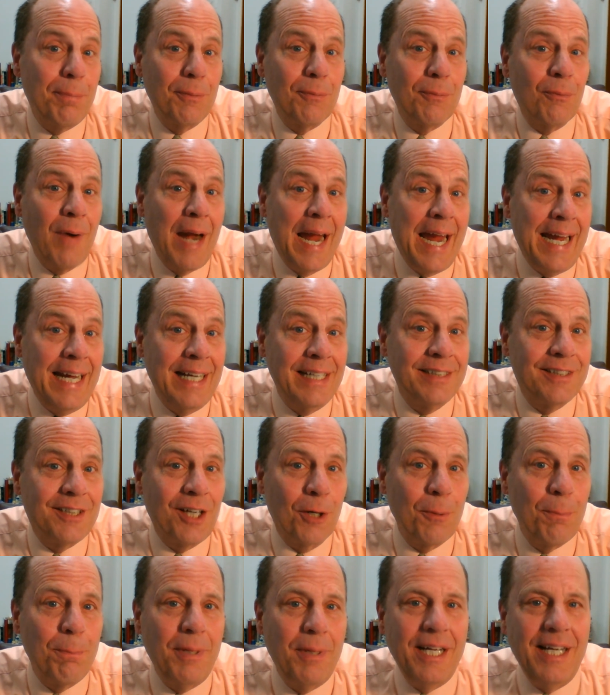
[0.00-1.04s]
reins
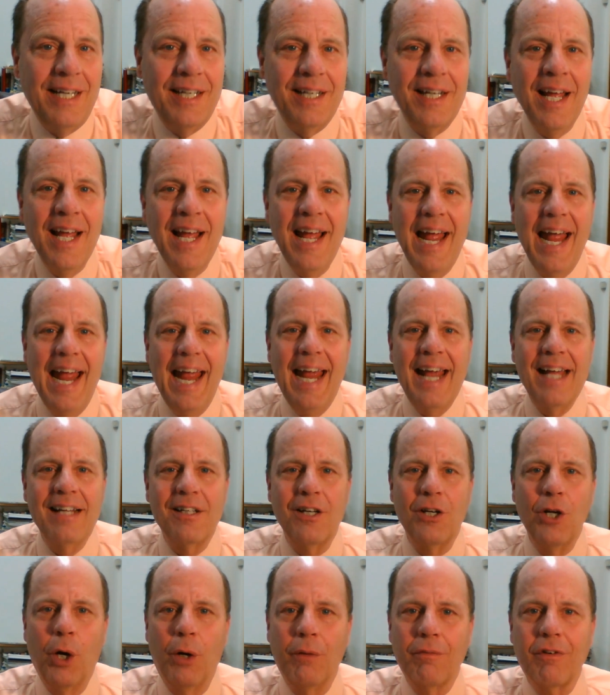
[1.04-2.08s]
are being
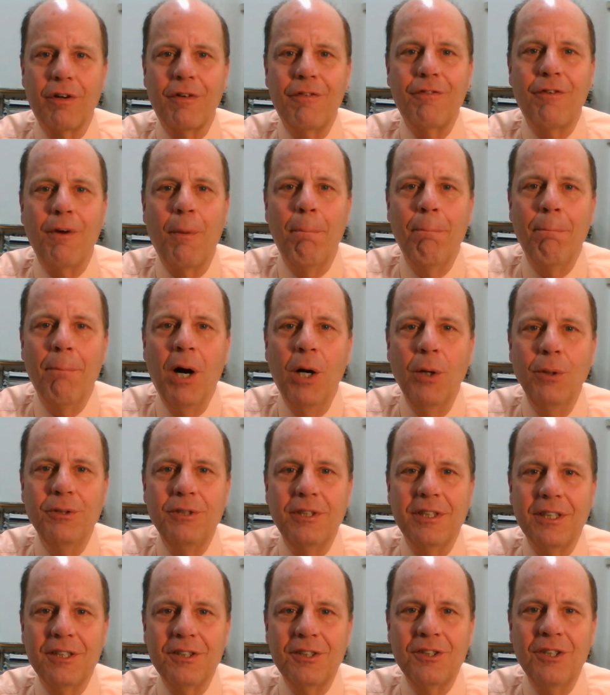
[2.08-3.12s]
handed over from
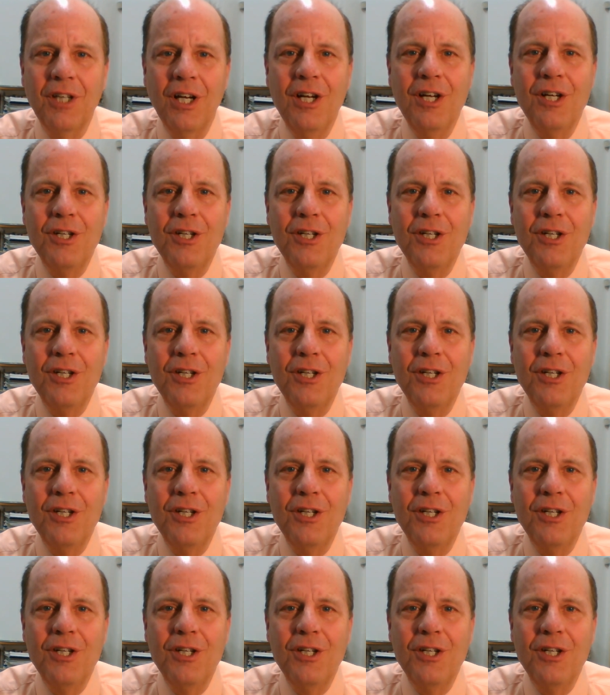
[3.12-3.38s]
Moses